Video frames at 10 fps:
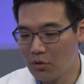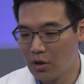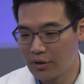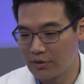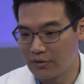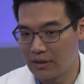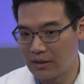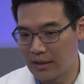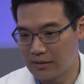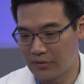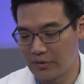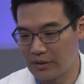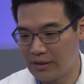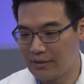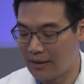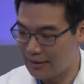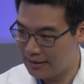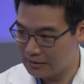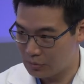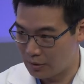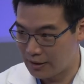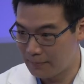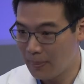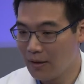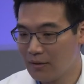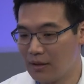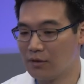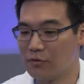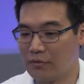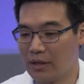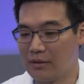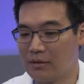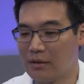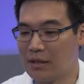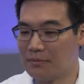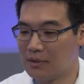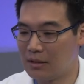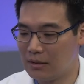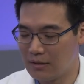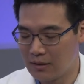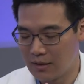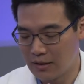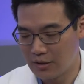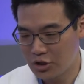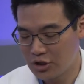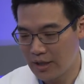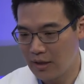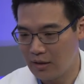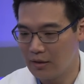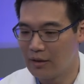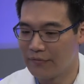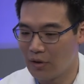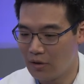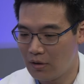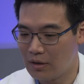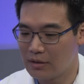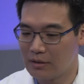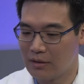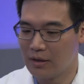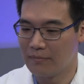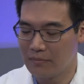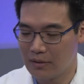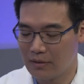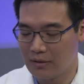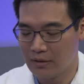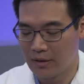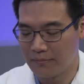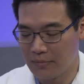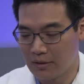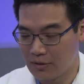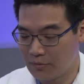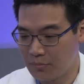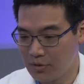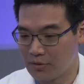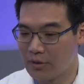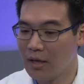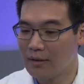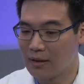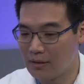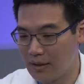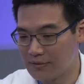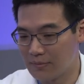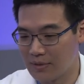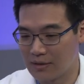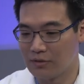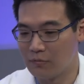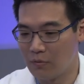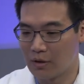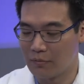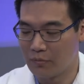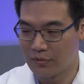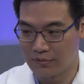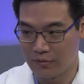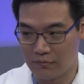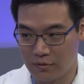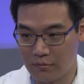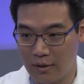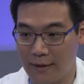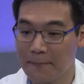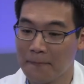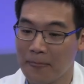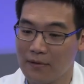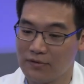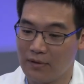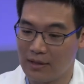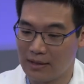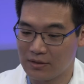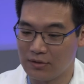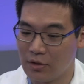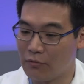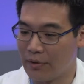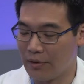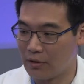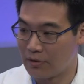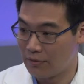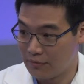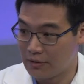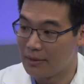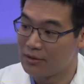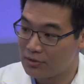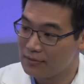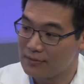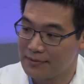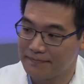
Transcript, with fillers: longer do they necessarily need that X-ray. They can create um, a, a shell of the heart um, um, in the computer that allows them to actually work using the robot. So they can actually know where they are in three dimensions.